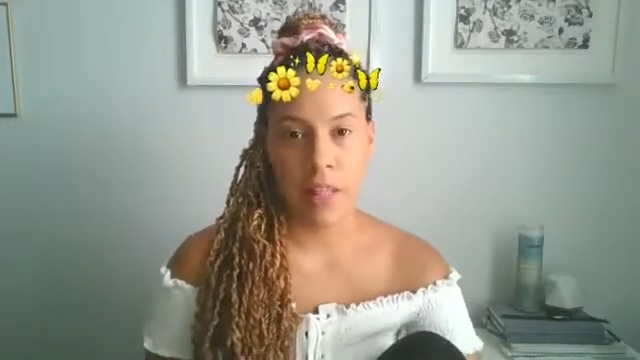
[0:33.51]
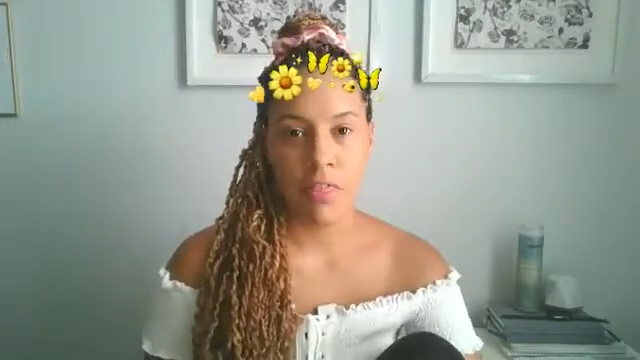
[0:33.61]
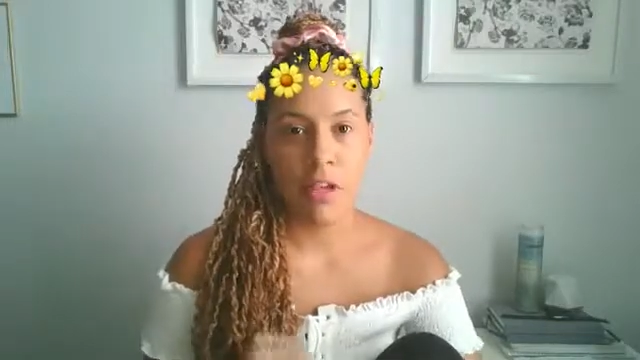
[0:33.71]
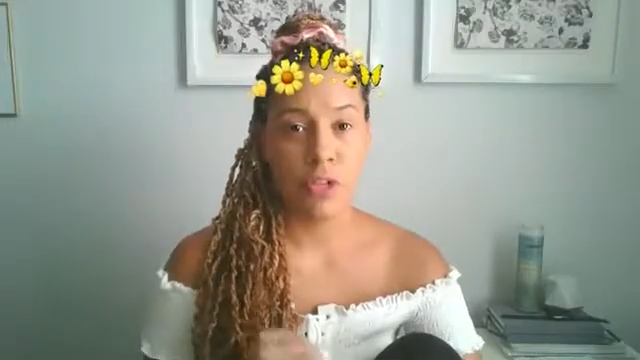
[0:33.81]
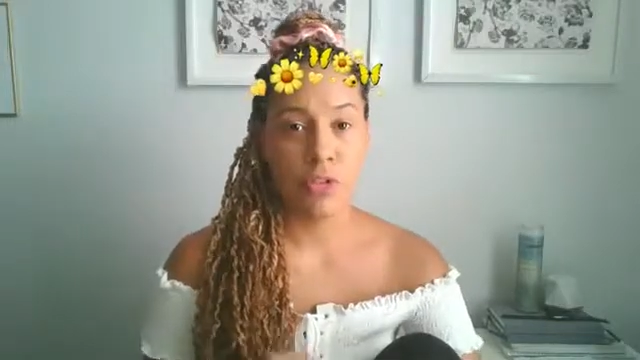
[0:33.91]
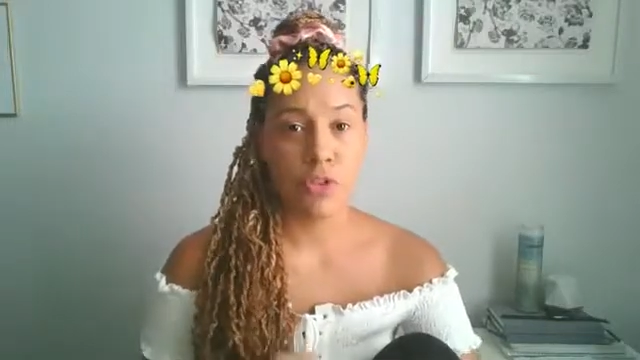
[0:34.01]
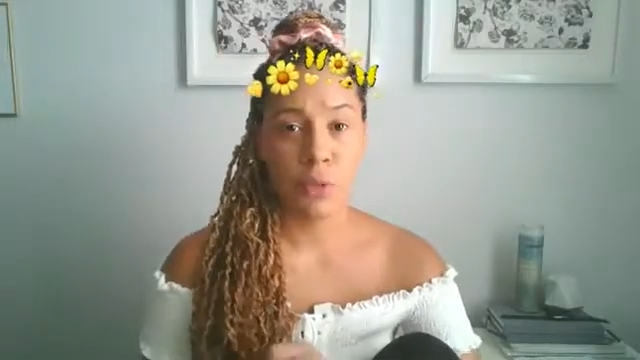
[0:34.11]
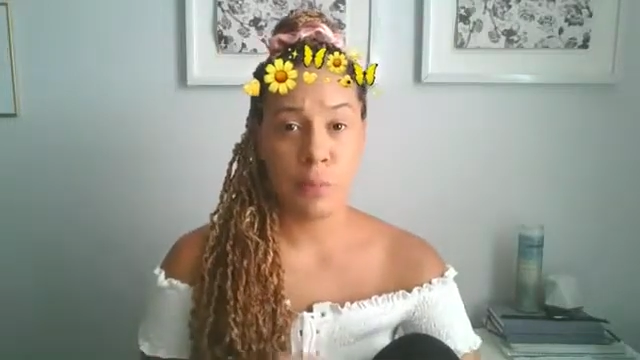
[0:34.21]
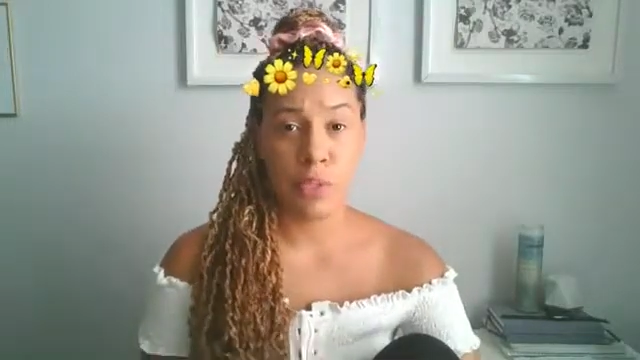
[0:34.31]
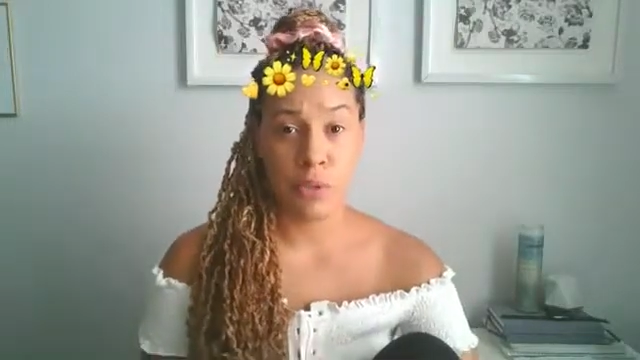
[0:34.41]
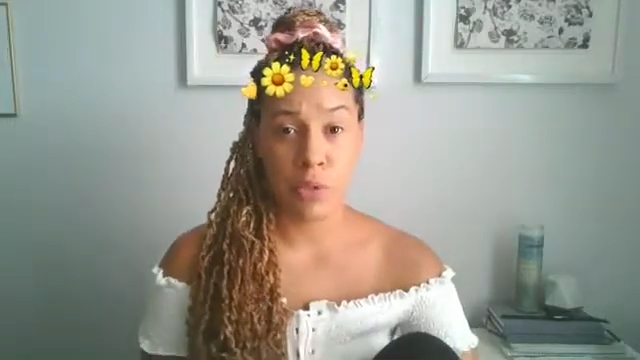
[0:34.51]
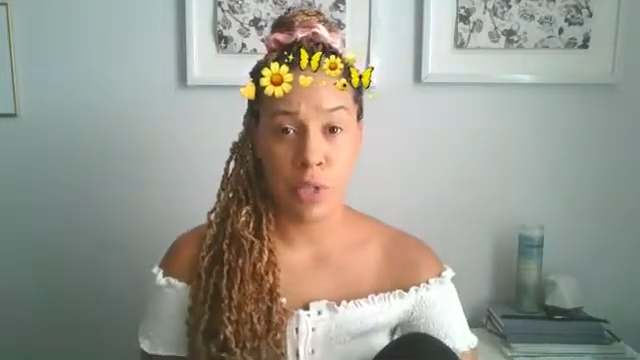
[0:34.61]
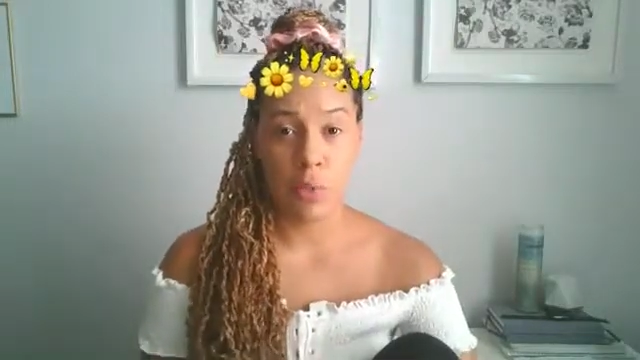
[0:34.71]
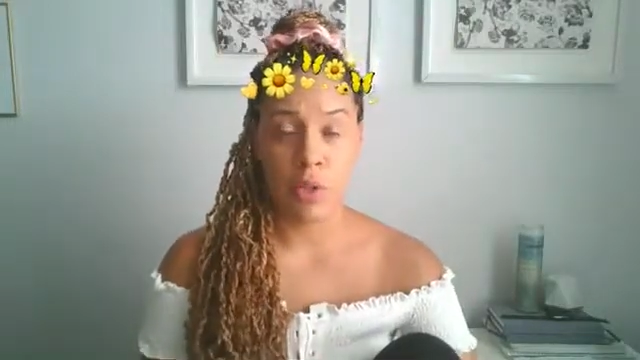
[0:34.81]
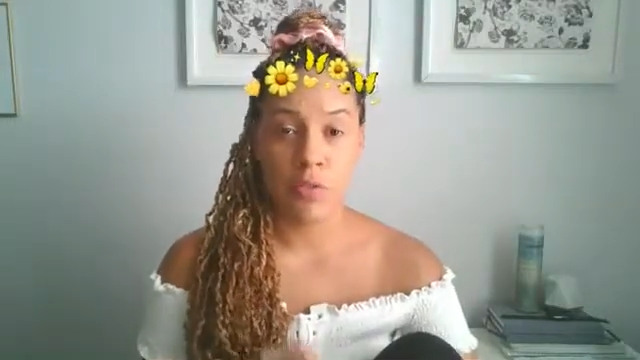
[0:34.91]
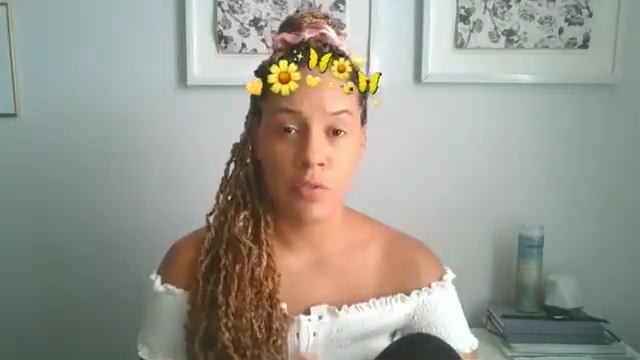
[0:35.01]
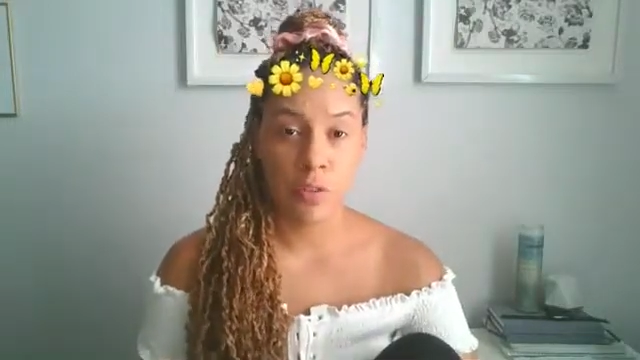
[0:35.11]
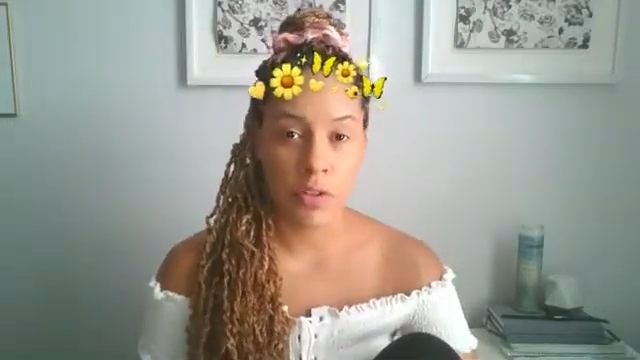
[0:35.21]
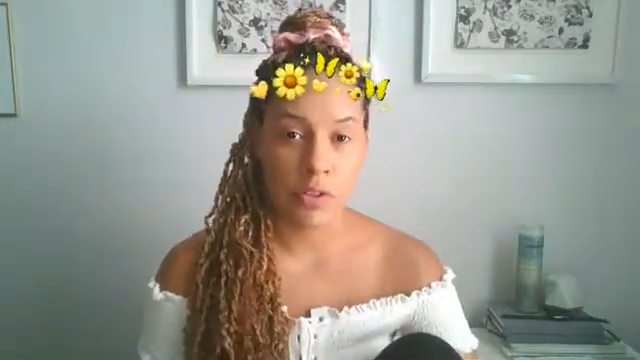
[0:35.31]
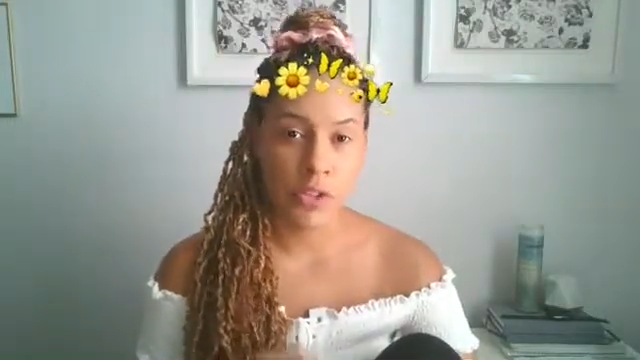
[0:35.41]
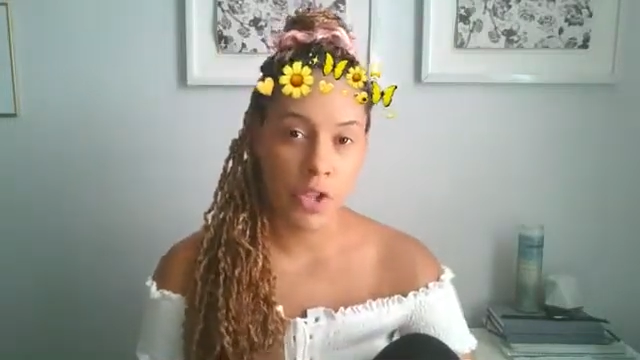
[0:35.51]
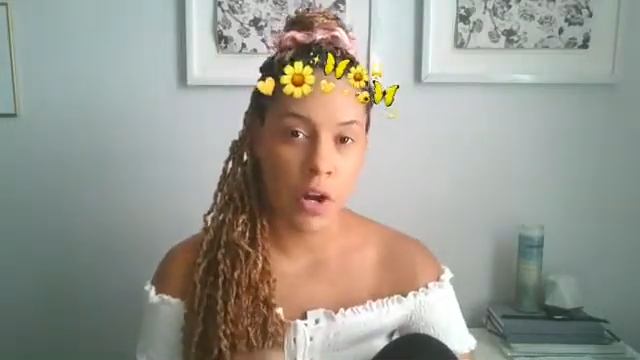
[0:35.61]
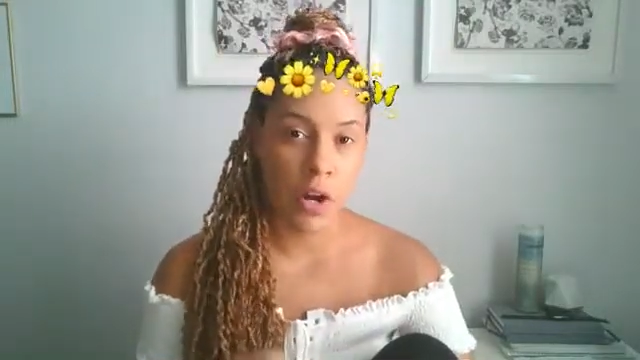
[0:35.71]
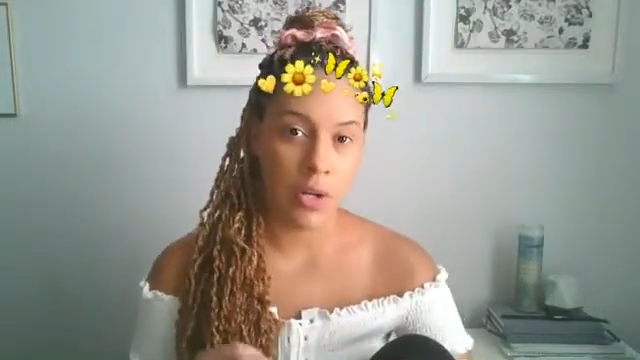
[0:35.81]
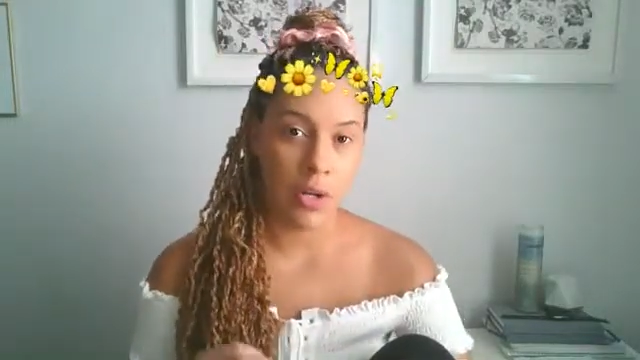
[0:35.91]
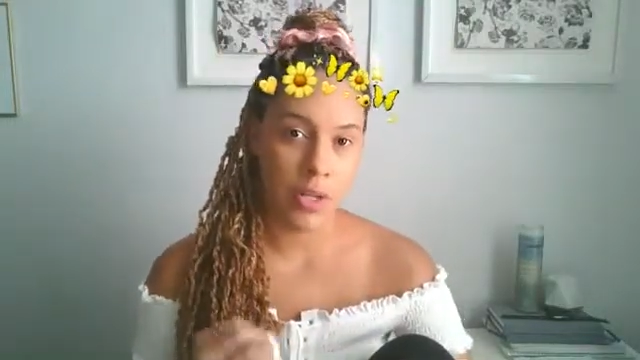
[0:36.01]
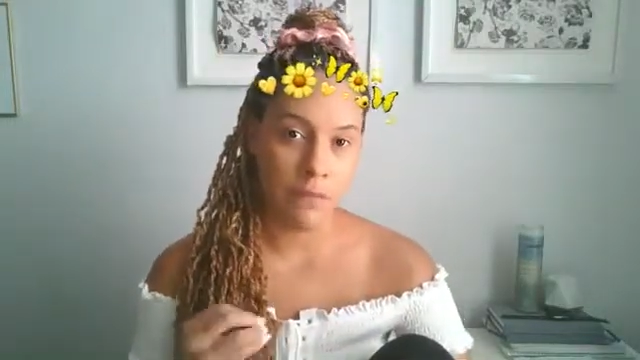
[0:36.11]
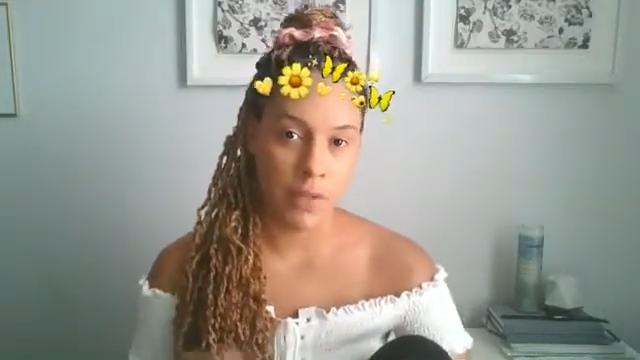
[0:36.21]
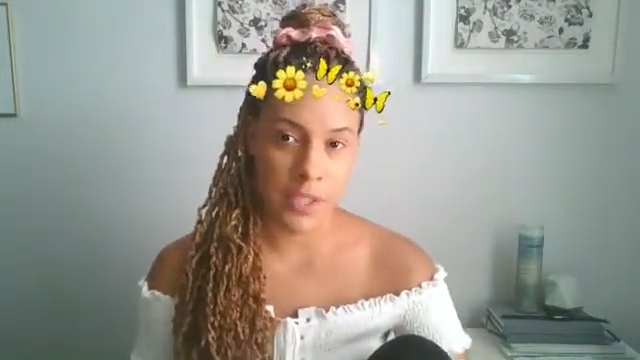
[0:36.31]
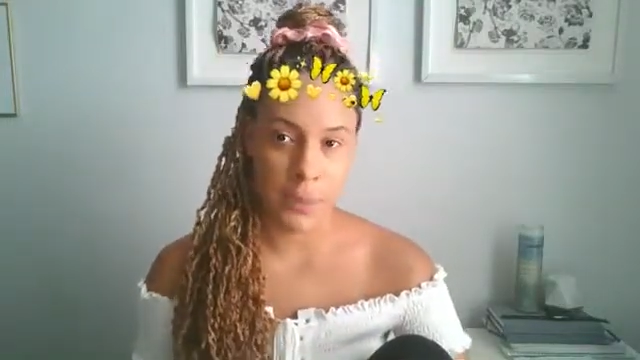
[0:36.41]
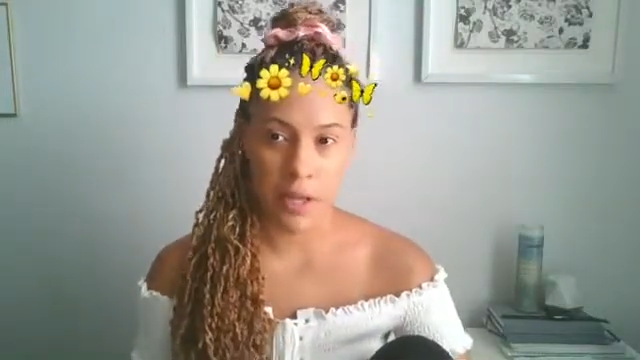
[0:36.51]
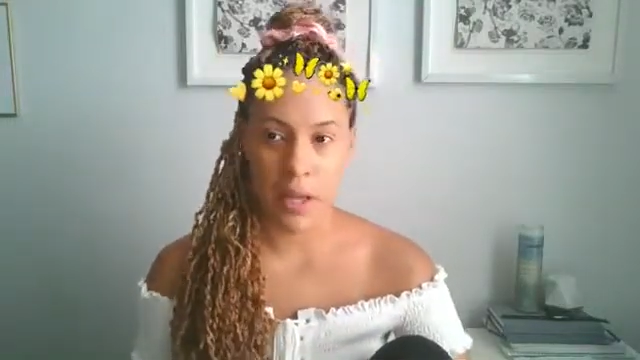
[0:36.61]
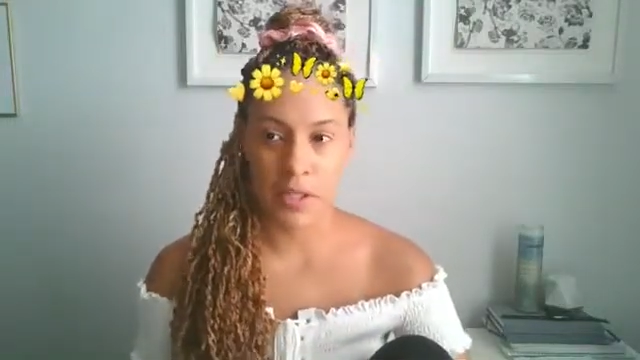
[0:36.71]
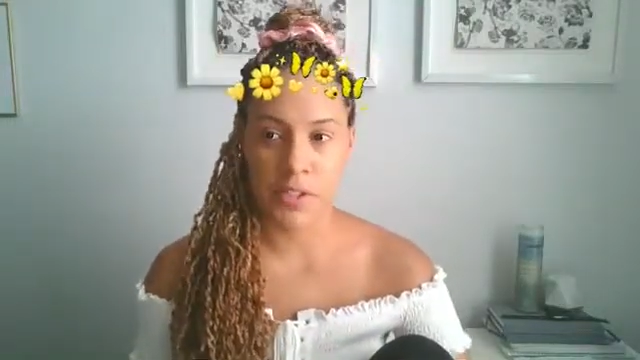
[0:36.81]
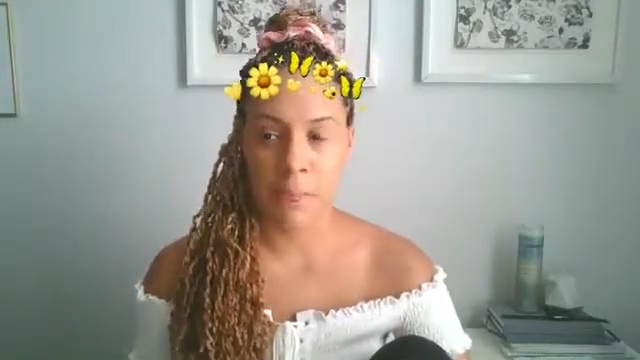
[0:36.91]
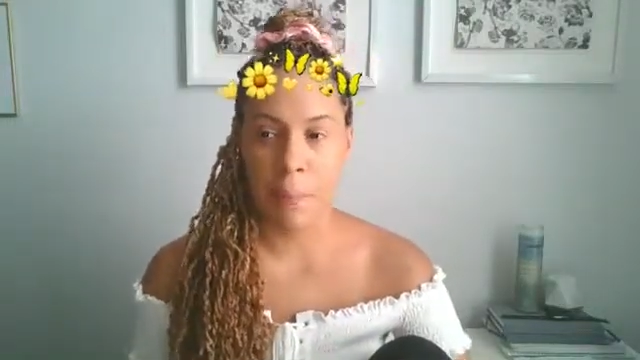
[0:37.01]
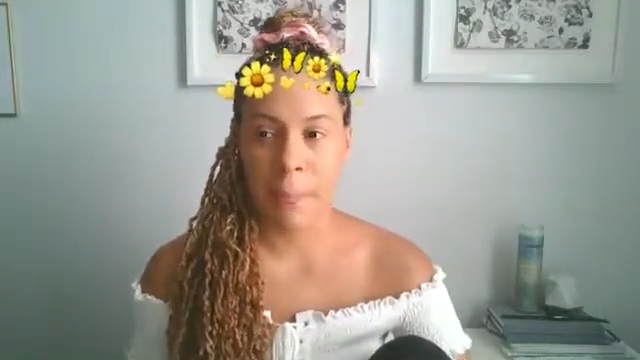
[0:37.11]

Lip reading: that you should be doing when you first start running Facebook ads.